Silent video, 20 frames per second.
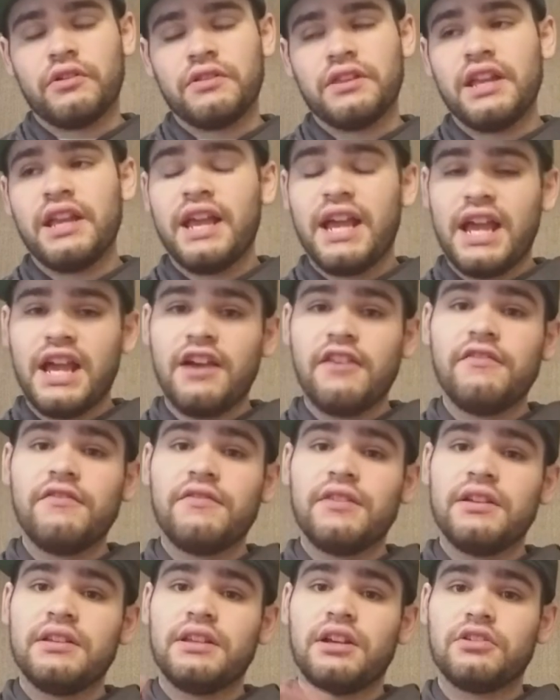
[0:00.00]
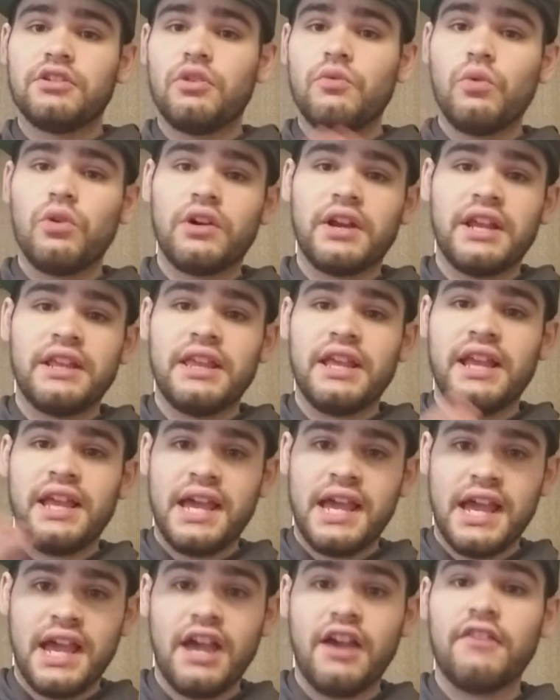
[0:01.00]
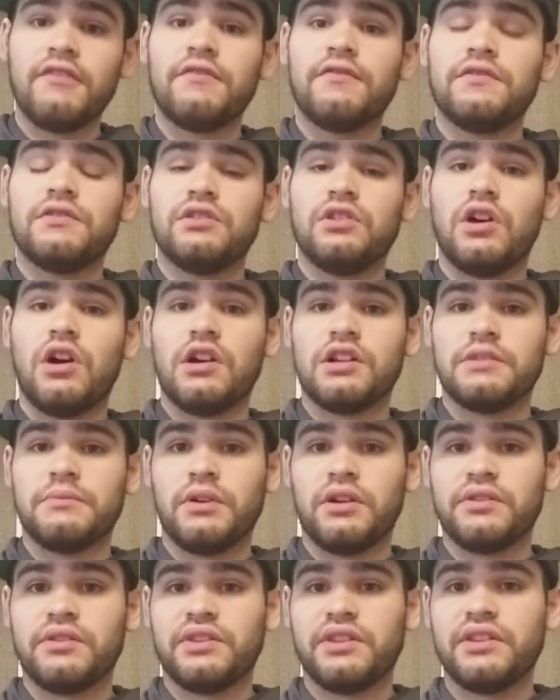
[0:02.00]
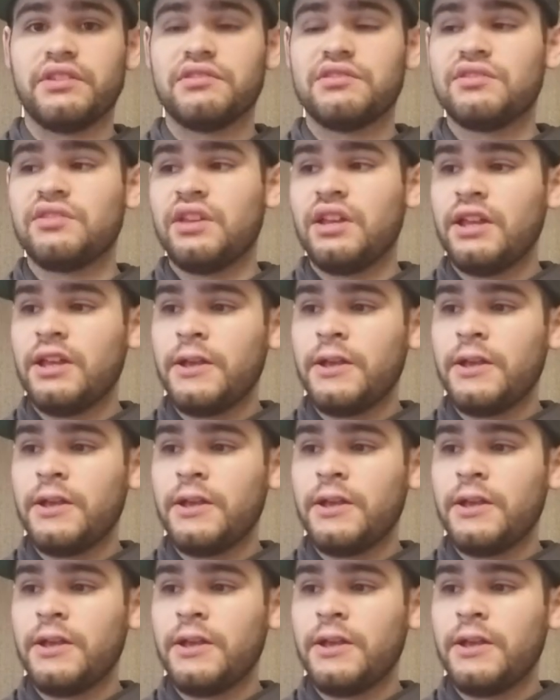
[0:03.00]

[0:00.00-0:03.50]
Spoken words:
They have, now don't worry, they have talked about this.